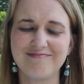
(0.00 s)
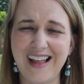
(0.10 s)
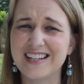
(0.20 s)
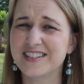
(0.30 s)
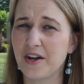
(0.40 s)

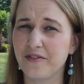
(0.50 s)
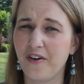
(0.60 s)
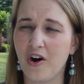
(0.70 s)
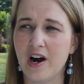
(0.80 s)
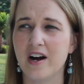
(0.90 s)
And so
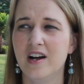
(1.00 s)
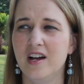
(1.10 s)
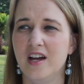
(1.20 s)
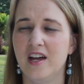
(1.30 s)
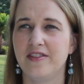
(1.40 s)
far,
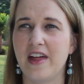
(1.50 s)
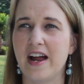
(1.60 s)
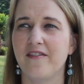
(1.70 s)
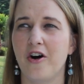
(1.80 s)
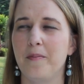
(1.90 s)
they
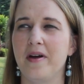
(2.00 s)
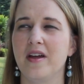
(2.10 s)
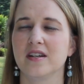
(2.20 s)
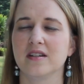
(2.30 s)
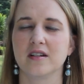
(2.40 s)
have all
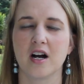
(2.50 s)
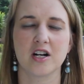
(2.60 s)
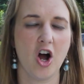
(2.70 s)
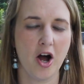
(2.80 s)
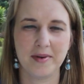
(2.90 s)
been
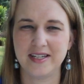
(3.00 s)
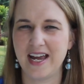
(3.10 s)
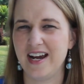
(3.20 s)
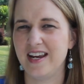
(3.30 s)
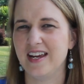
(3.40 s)

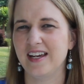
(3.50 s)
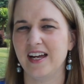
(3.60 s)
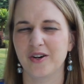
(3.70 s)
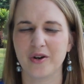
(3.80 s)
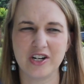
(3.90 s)
accommodating
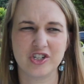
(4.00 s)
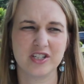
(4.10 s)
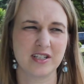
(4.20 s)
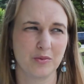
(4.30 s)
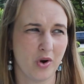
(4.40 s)
and
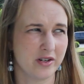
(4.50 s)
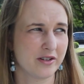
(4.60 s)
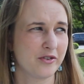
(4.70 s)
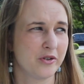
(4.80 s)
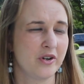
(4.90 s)
gracious and
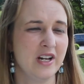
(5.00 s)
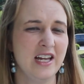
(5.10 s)
wonderful,